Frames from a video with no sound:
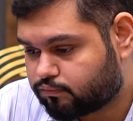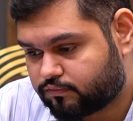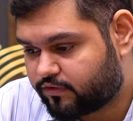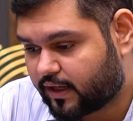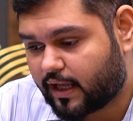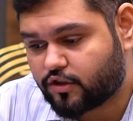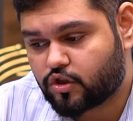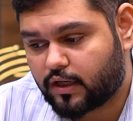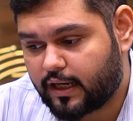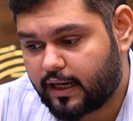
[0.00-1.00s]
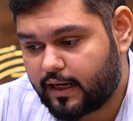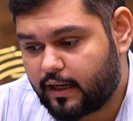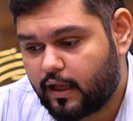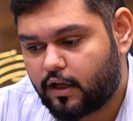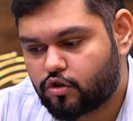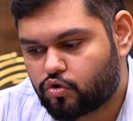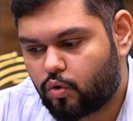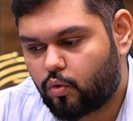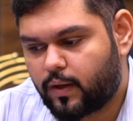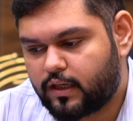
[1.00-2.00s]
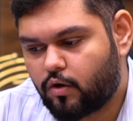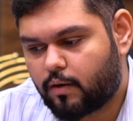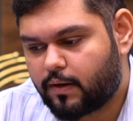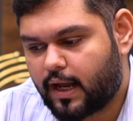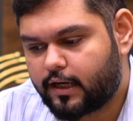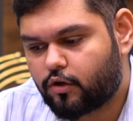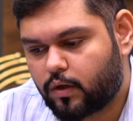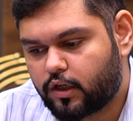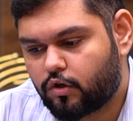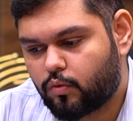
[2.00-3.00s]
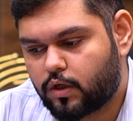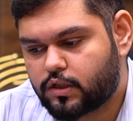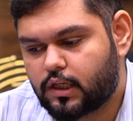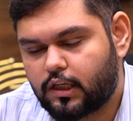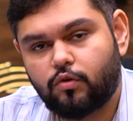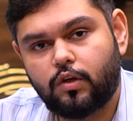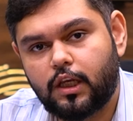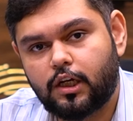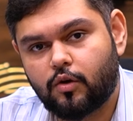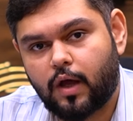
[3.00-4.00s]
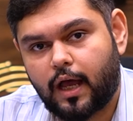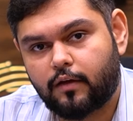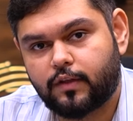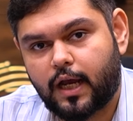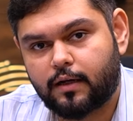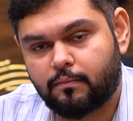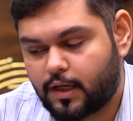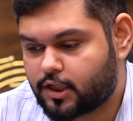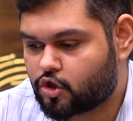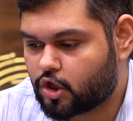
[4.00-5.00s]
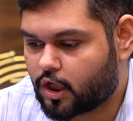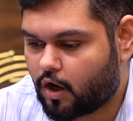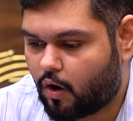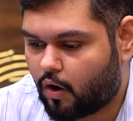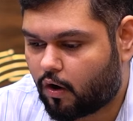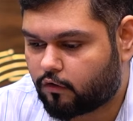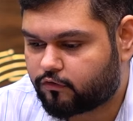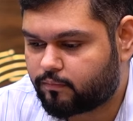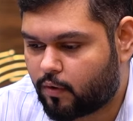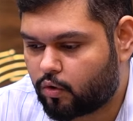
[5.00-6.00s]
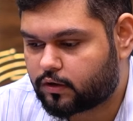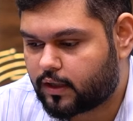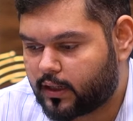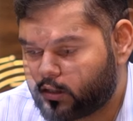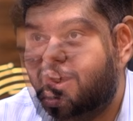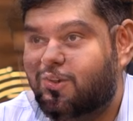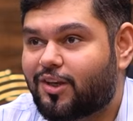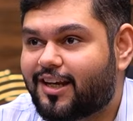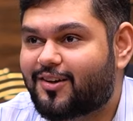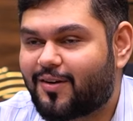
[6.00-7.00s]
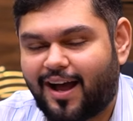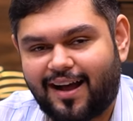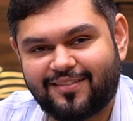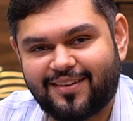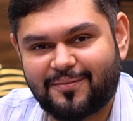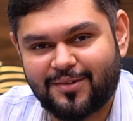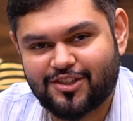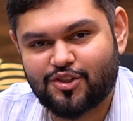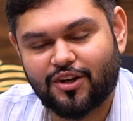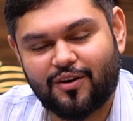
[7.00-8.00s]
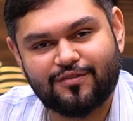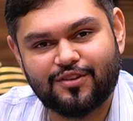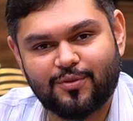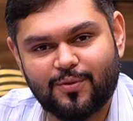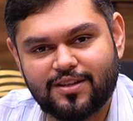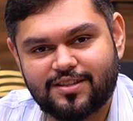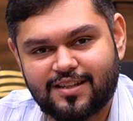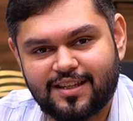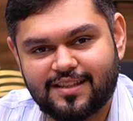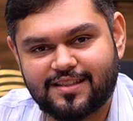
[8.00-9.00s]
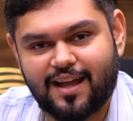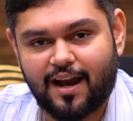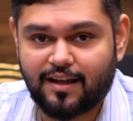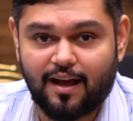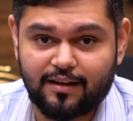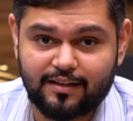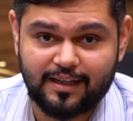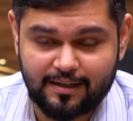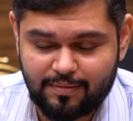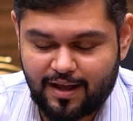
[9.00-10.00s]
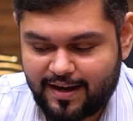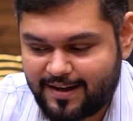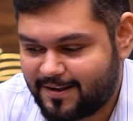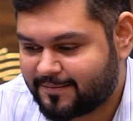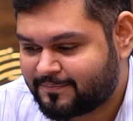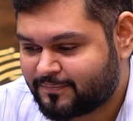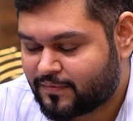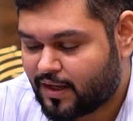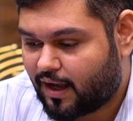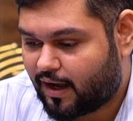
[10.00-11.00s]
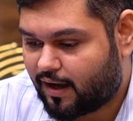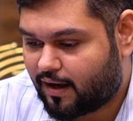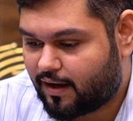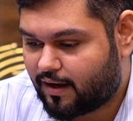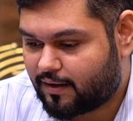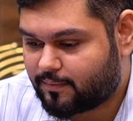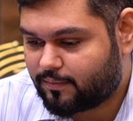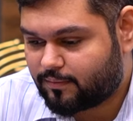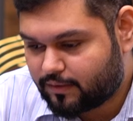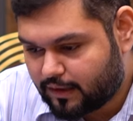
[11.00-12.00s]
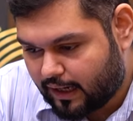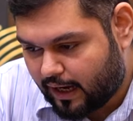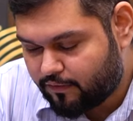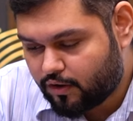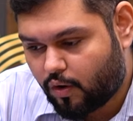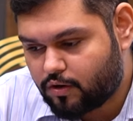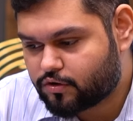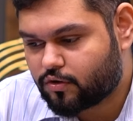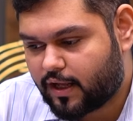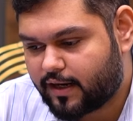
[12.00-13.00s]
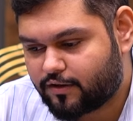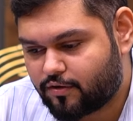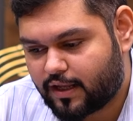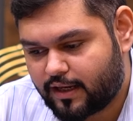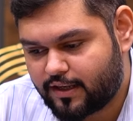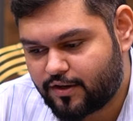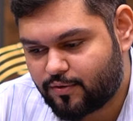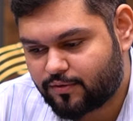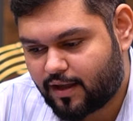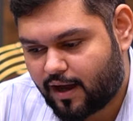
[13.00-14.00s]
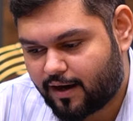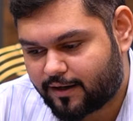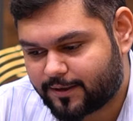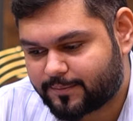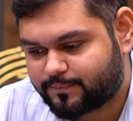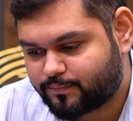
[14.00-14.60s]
financial aid. So when you apply to a university, you need to have that mixture of both things. You need to have a mixture of universities that are need blind. I will also like to tell you that